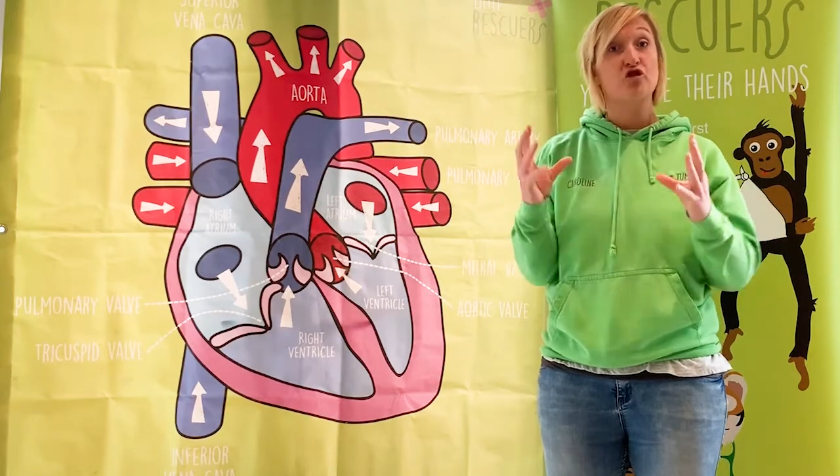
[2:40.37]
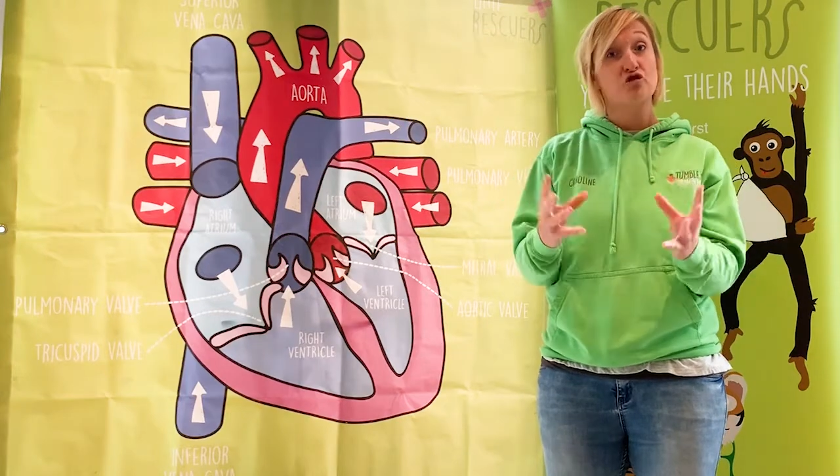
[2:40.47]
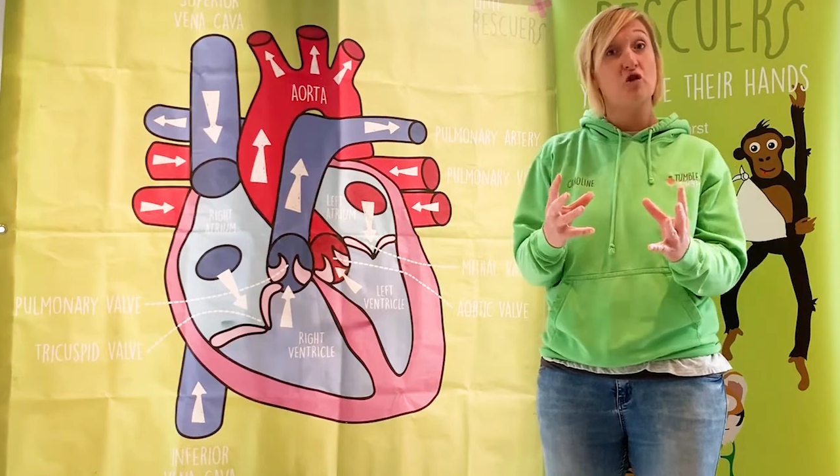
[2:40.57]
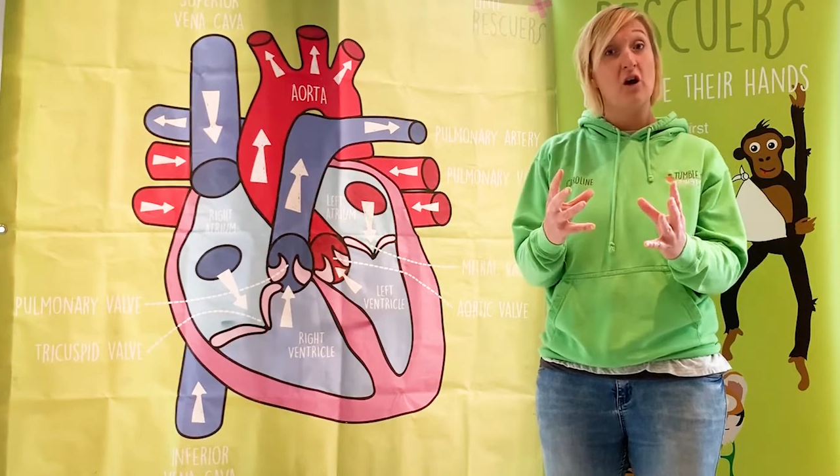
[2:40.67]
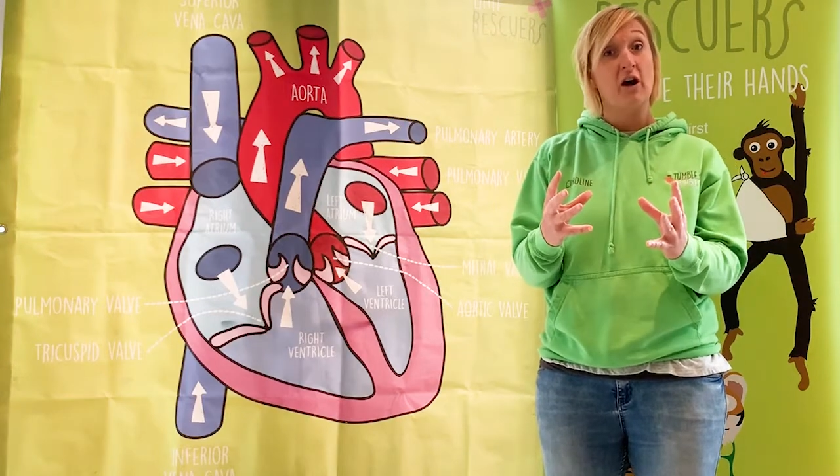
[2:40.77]

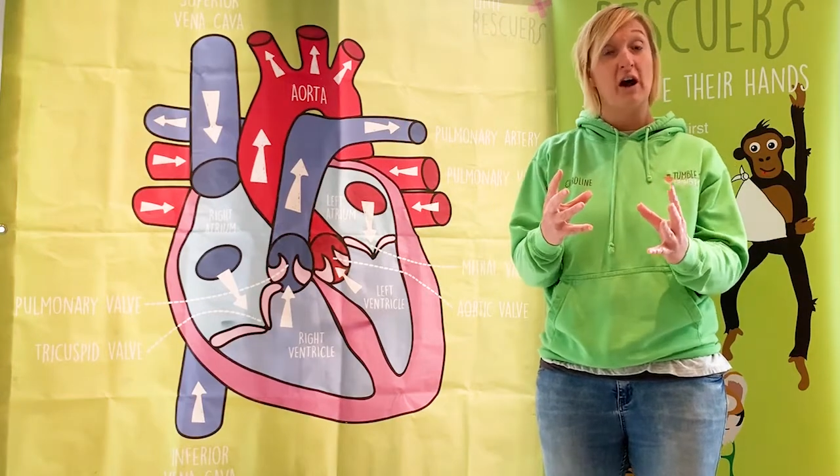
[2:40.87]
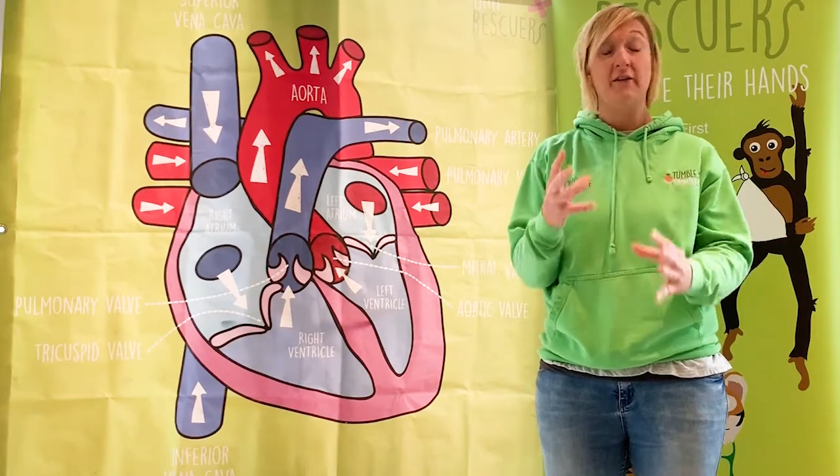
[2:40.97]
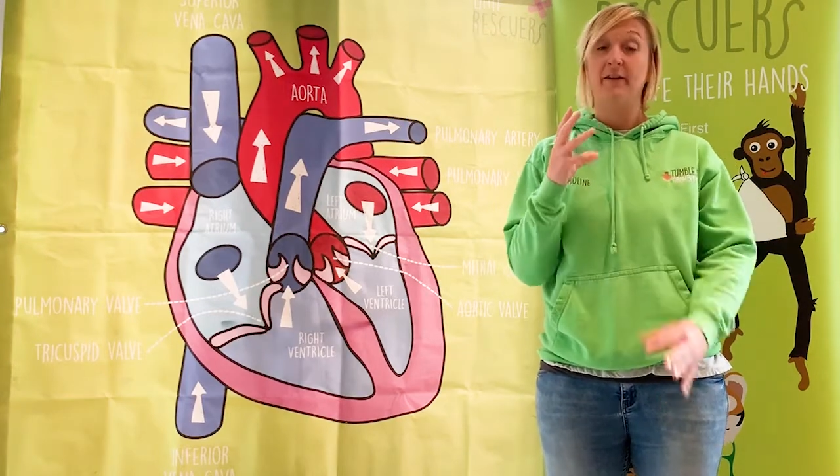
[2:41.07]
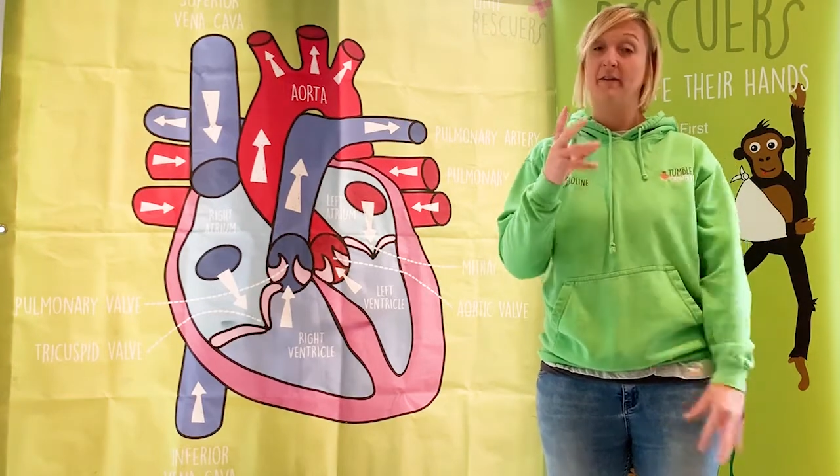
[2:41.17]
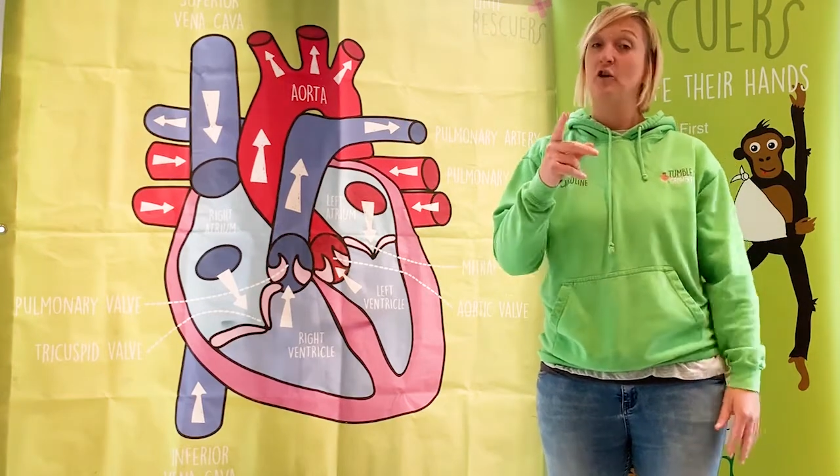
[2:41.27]
stronger
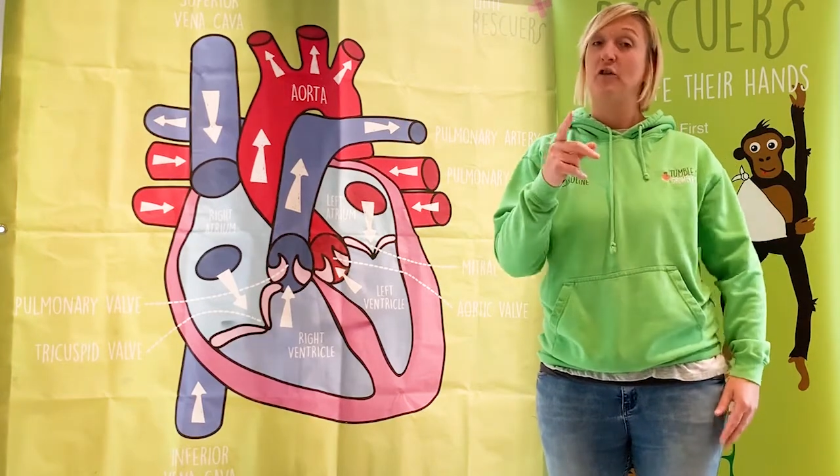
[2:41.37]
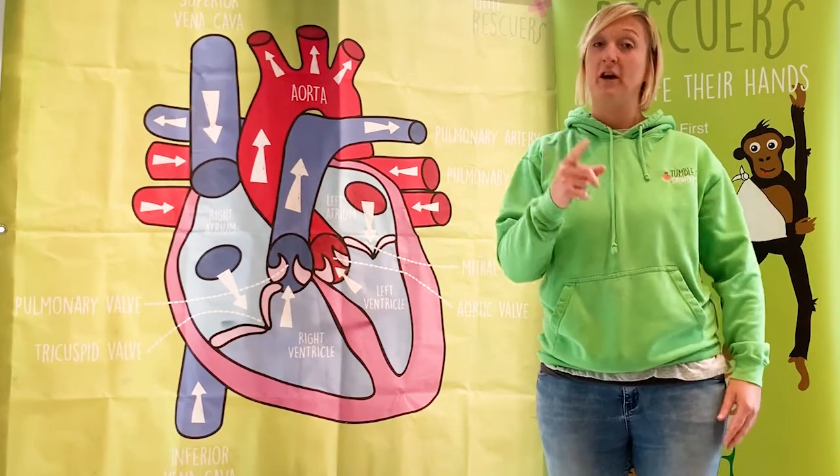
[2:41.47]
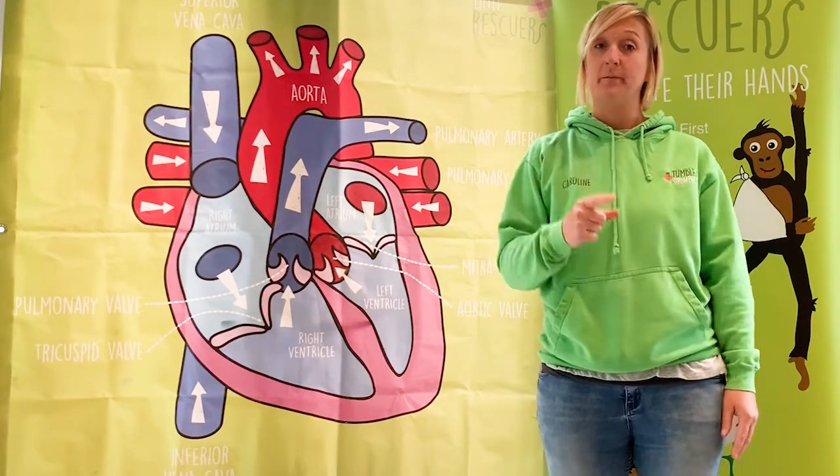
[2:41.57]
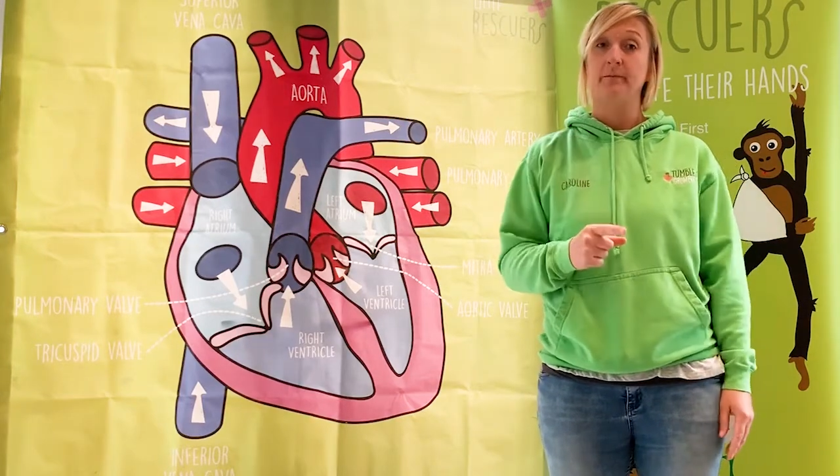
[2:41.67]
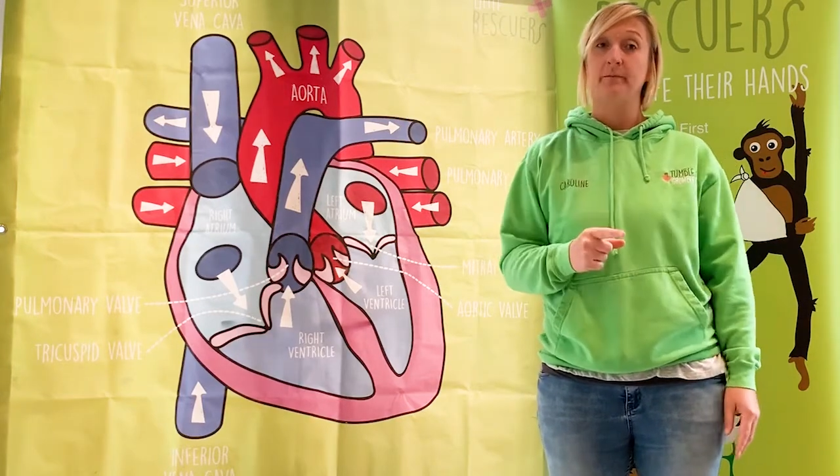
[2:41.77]
than the
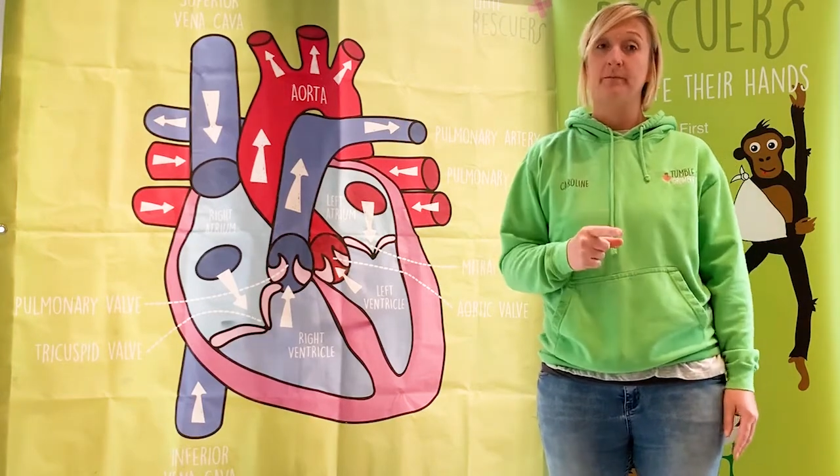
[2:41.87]
other.